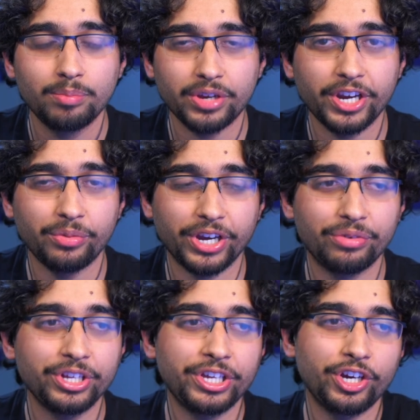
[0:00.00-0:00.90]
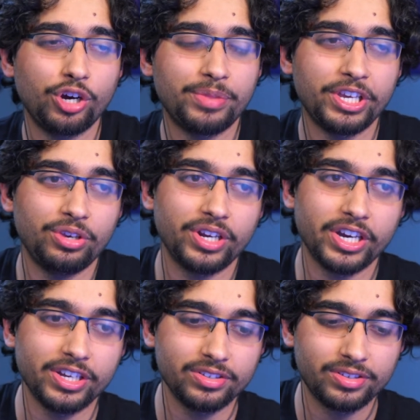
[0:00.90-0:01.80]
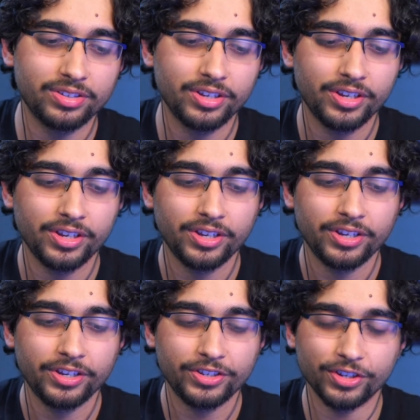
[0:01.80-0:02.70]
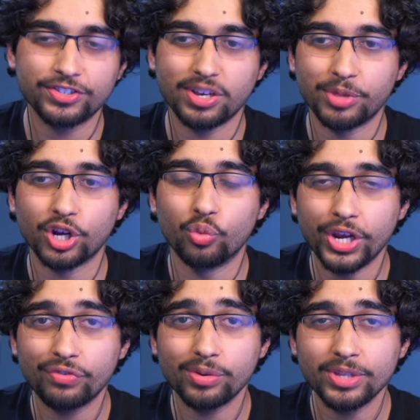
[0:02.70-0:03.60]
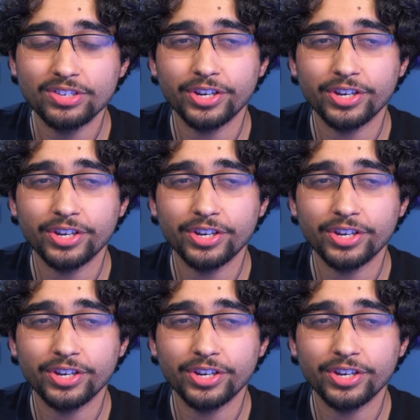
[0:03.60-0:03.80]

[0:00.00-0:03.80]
But anyway, I really hope that you guys took something away from this.